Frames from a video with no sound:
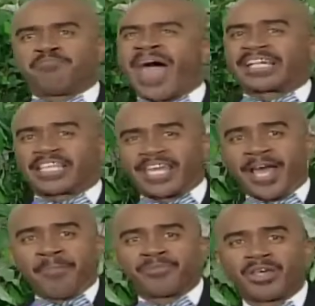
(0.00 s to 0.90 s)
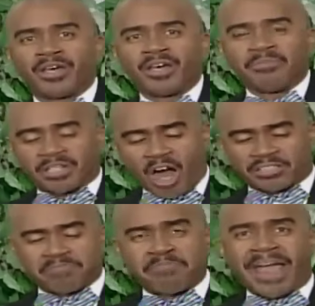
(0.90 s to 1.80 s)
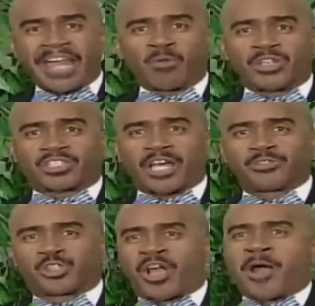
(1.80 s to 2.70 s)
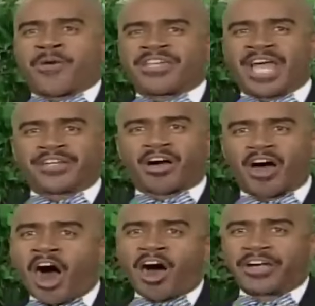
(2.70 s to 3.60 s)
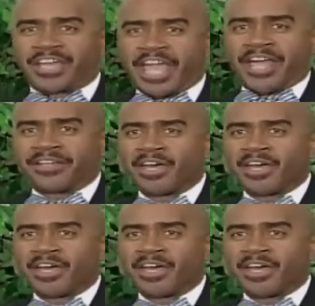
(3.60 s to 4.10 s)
back to him. That's right. Because man was contrary and hard headed.